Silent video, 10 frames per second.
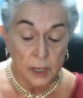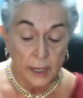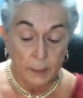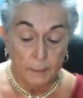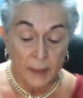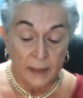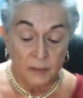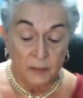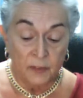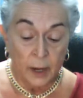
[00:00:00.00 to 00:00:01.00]
He paid the
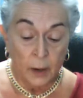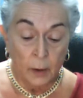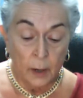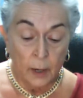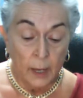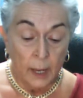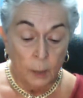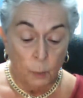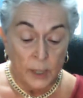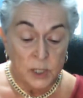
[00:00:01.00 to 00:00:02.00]
fare
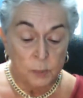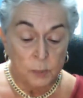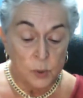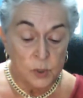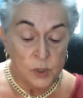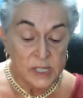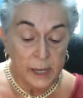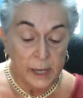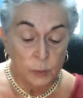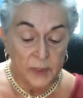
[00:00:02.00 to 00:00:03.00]
and went aboard to
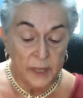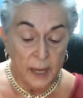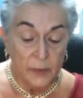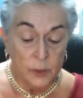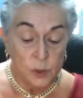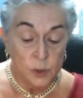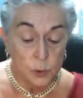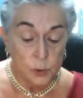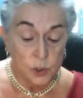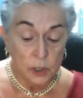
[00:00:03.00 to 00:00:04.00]
sail with the others to
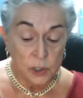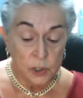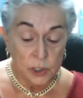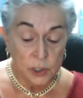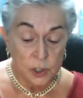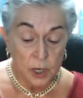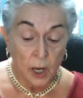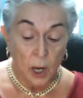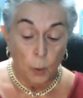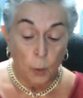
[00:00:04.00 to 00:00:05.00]
Tarshish,
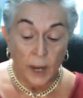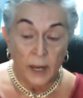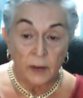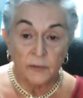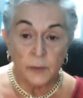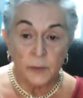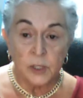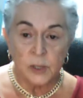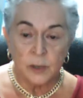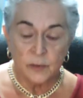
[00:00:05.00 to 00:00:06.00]
away from the
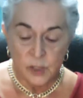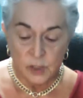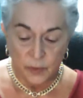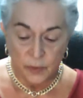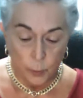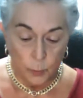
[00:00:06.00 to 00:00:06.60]
service of the Lord.